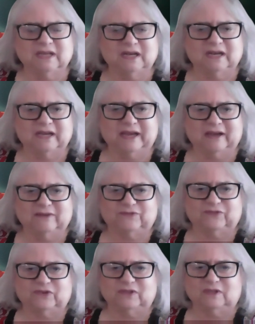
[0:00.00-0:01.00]
hung out
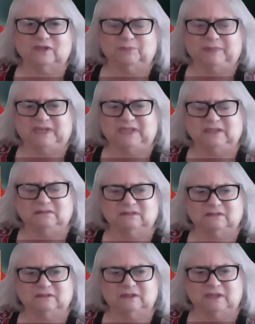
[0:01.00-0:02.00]
for a little bit
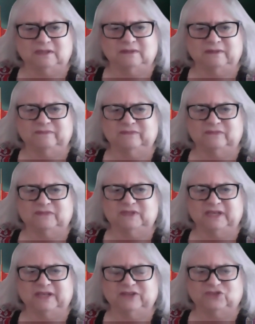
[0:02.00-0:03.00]
in
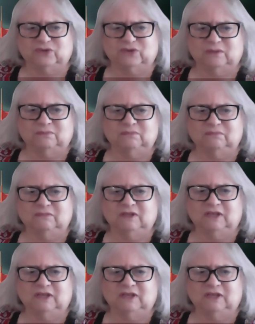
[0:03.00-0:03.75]
the interim.